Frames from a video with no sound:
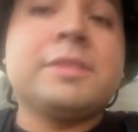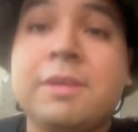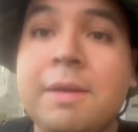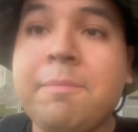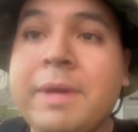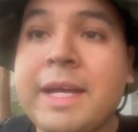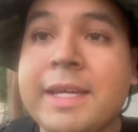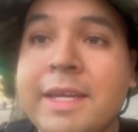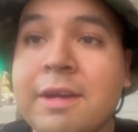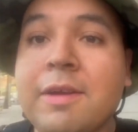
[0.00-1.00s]
So I'm
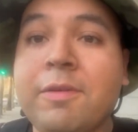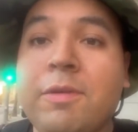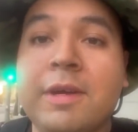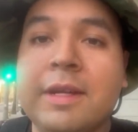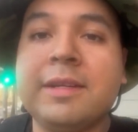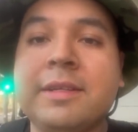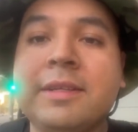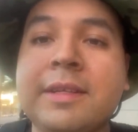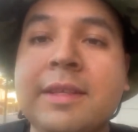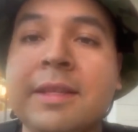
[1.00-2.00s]
back here, everyone.
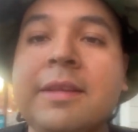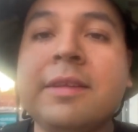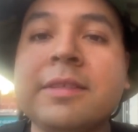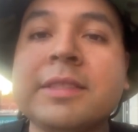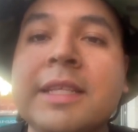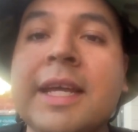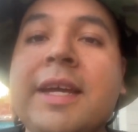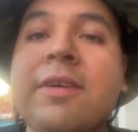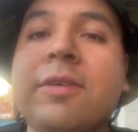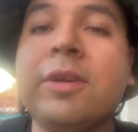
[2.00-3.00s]

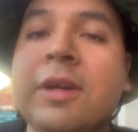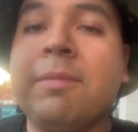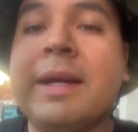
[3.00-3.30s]
Hell no,